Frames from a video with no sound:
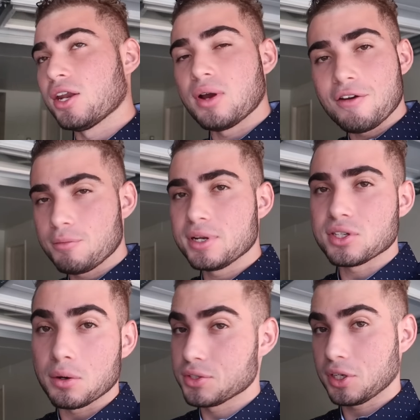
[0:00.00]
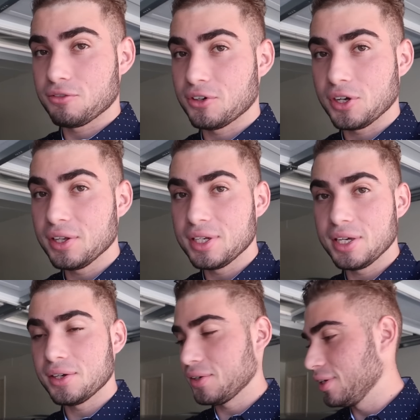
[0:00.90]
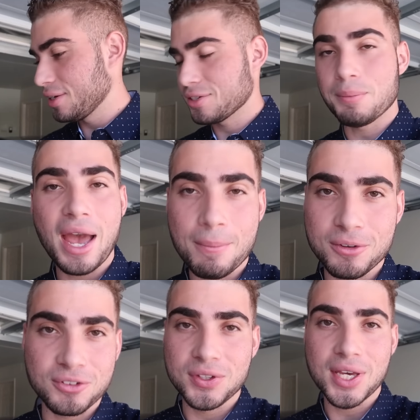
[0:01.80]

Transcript: I know everybody's always looking for a good deal, so I'm happy for you